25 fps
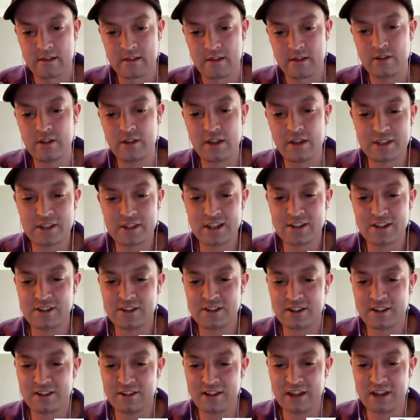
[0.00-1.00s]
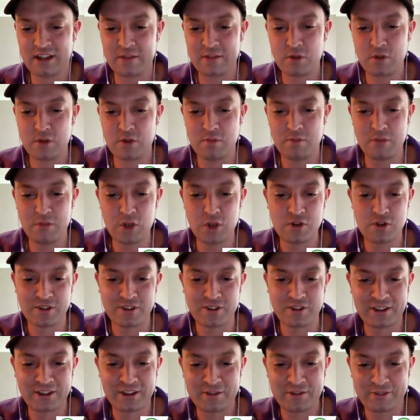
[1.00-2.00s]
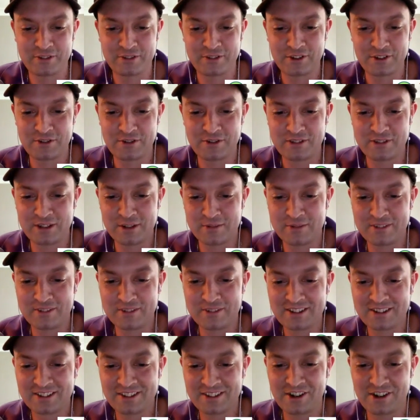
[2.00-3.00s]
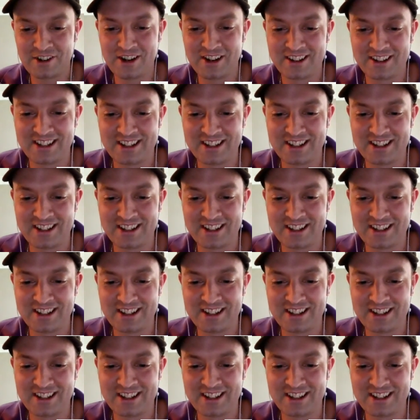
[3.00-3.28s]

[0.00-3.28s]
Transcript: We'll have to get you to unmute yourself too, Philip. Sorry.